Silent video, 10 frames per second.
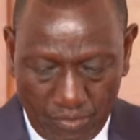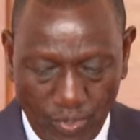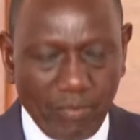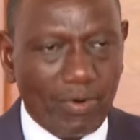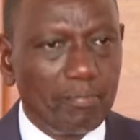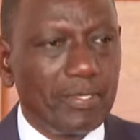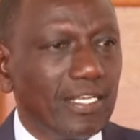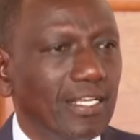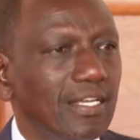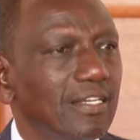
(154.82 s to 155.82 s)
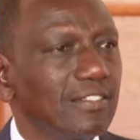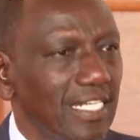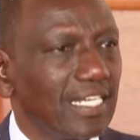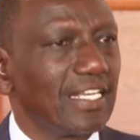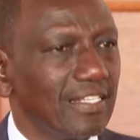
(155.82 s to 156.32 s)
we will be
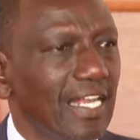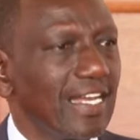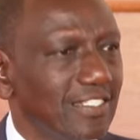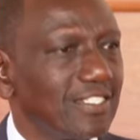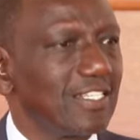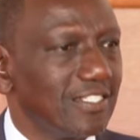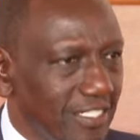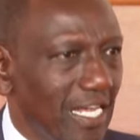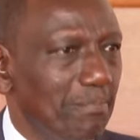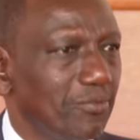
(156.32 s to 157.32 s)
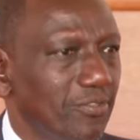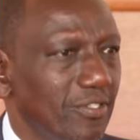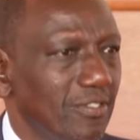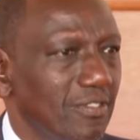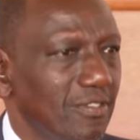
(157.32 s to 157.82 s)
taking the next steps
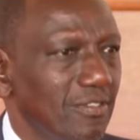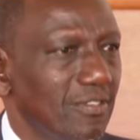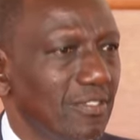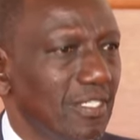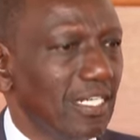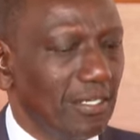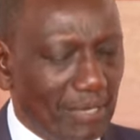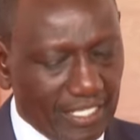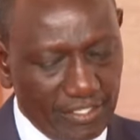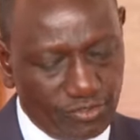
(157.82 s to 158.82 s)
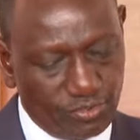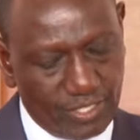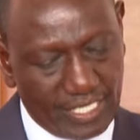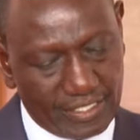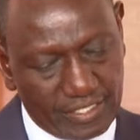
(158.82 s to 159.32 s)
in making sure
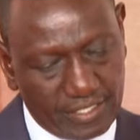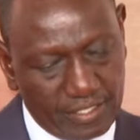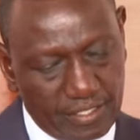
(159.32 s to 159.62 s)
that